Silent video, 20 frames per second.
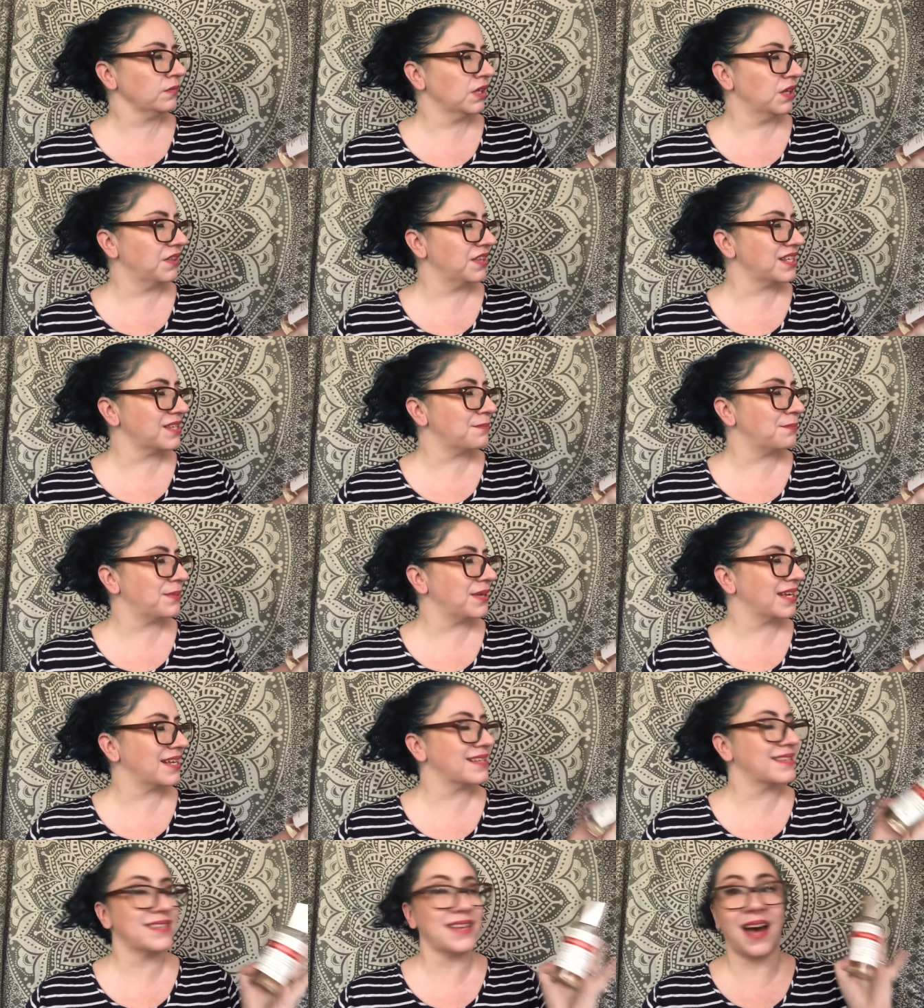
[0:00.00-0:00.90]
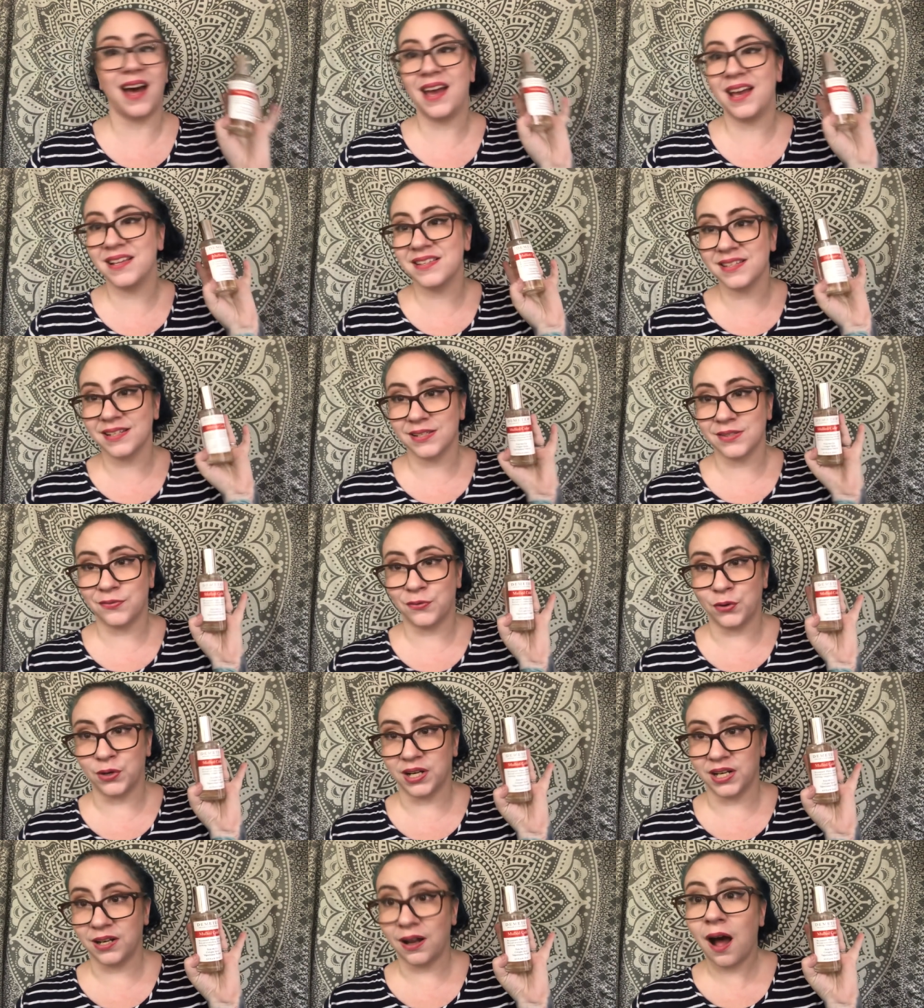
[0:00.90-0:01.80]
And this big size is
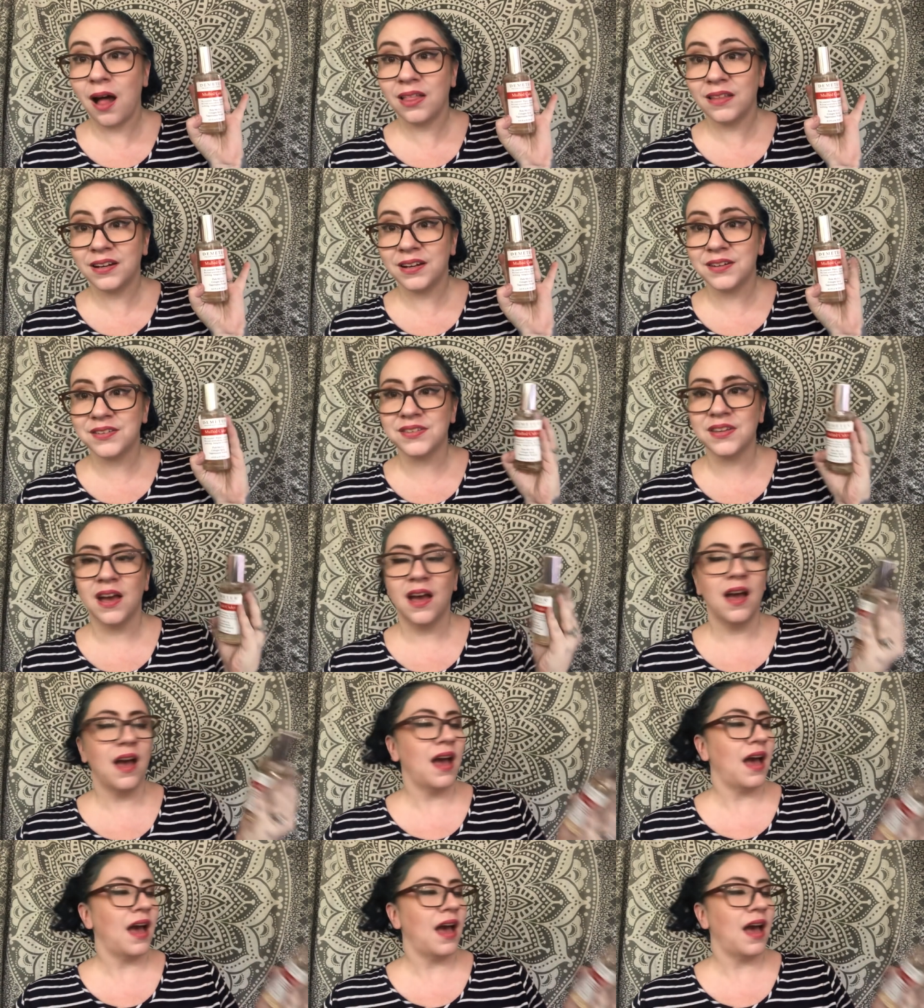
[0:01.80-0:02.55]
forty dollars,